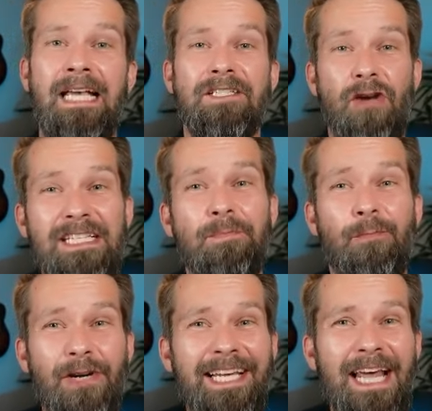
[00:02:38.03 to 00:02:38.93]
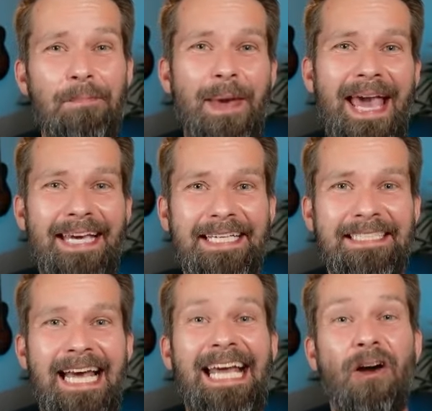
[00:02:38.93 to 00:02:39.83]
So let's bring that back
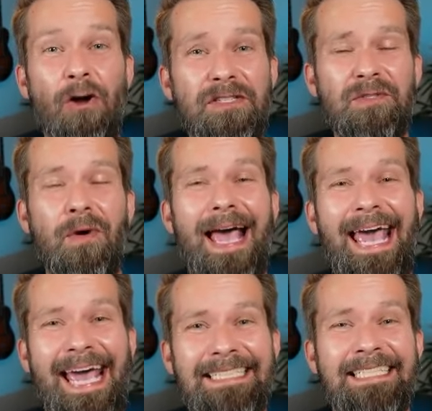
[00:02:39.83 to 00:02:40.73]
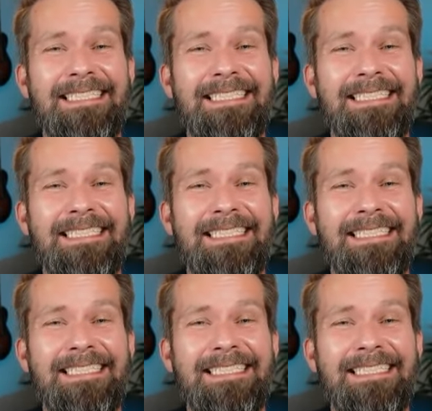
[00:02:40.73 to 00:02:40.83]
in and also add